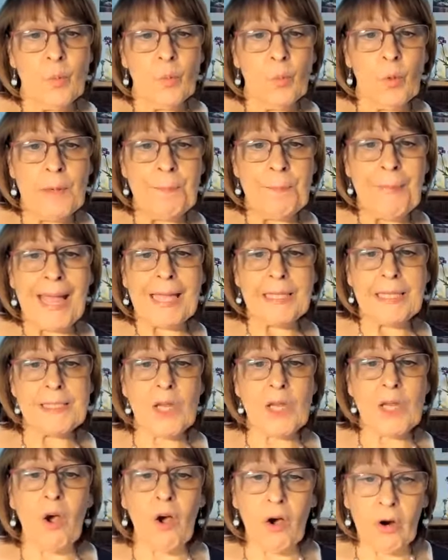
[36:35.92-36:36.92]
When
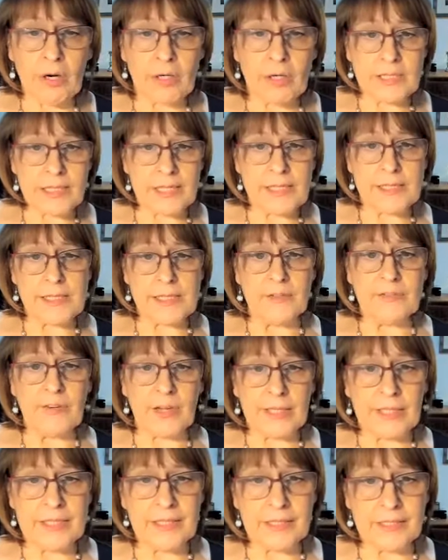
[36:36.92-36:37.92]
man's heart is
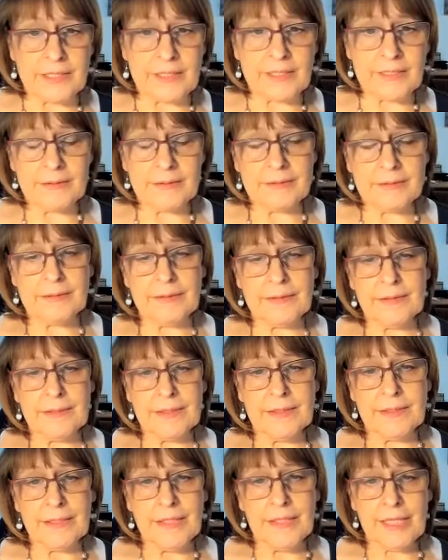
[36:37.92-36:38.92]
divided,
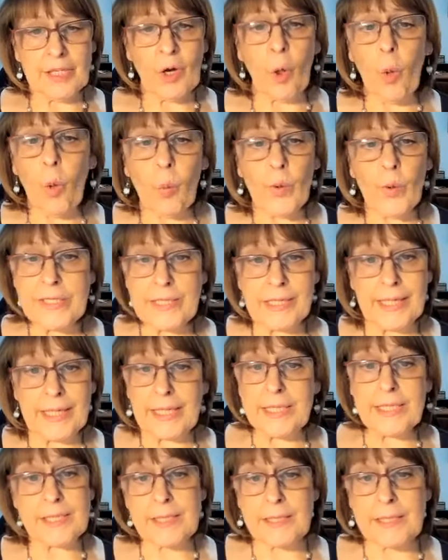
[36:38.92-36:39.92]
it always
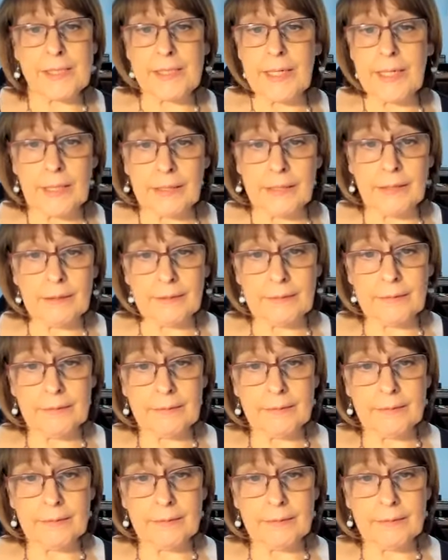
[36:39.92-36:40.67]
leads to sin.